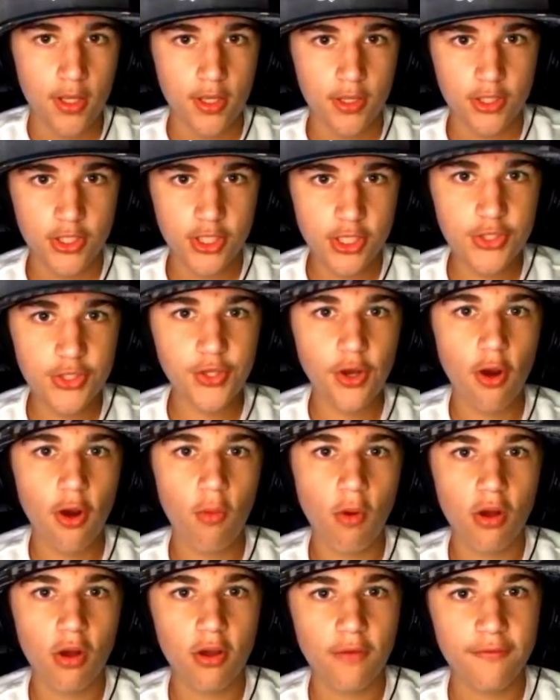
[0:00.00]
The Gene Segura
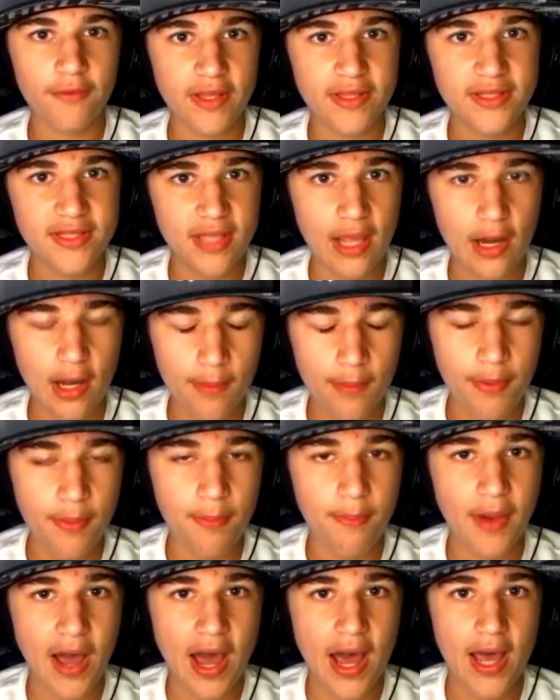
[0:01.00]
walk-off got set up
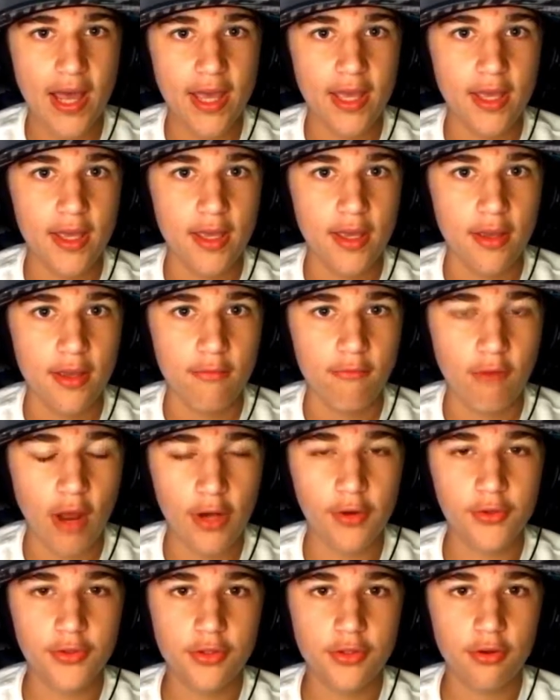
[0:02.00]
by
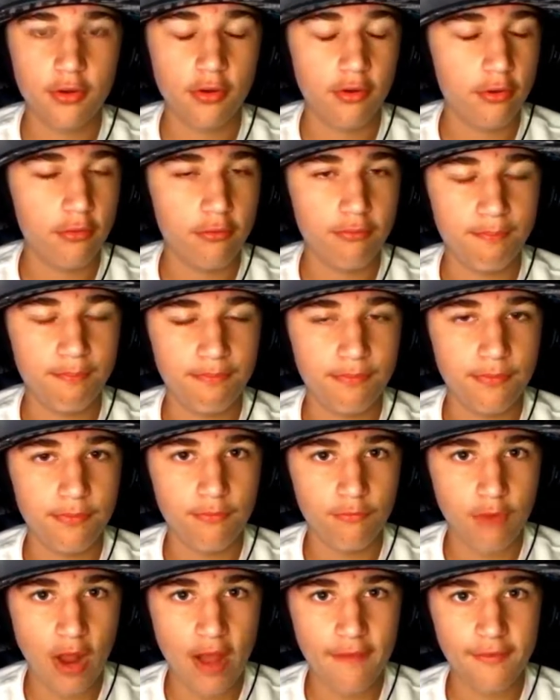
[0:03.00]
Rafael
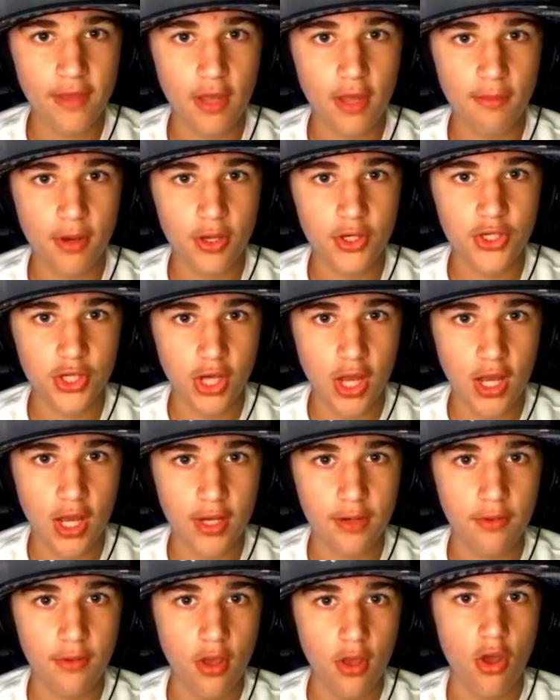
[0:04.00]

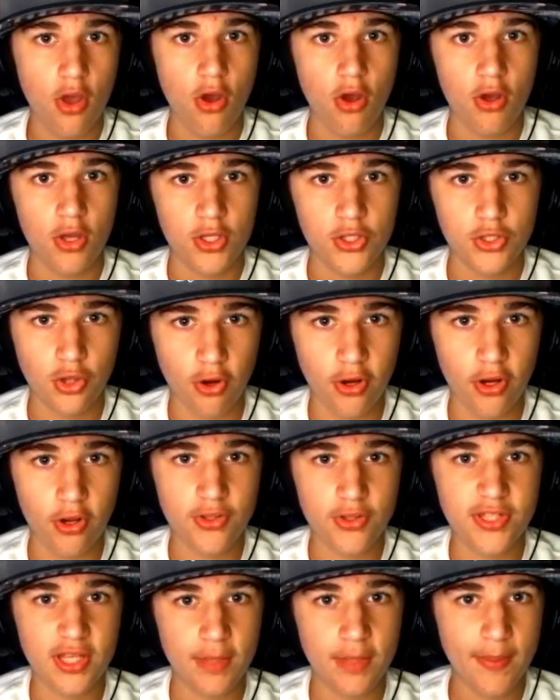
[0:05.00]
Marchand starting on
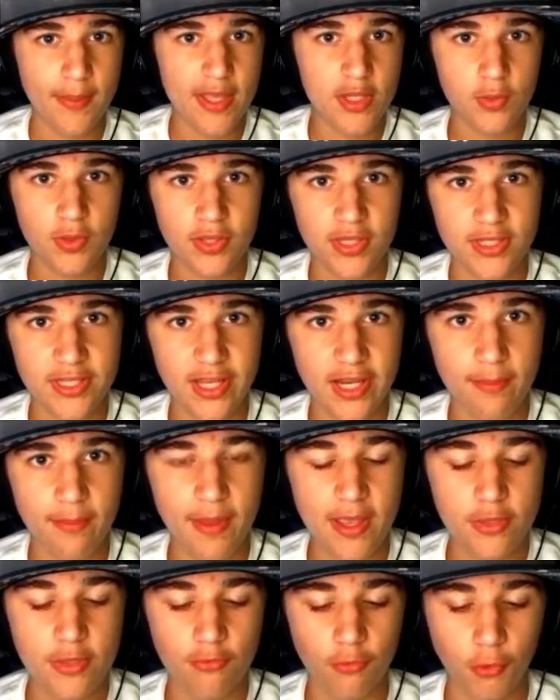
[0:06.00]
second base with the second
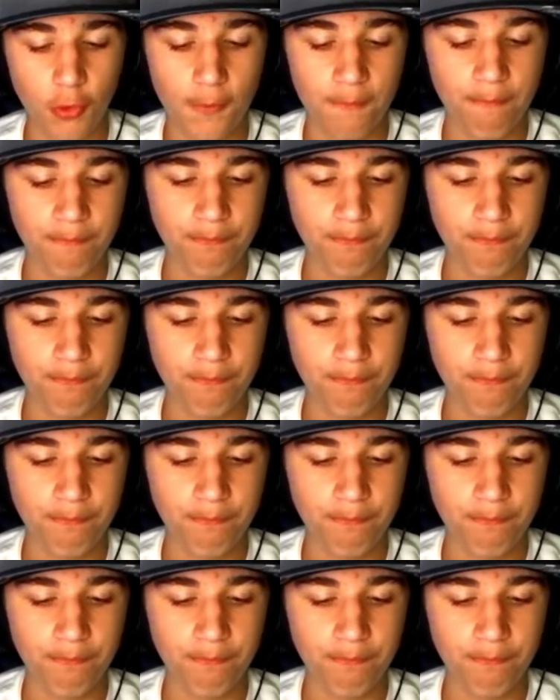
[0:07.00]
base rule.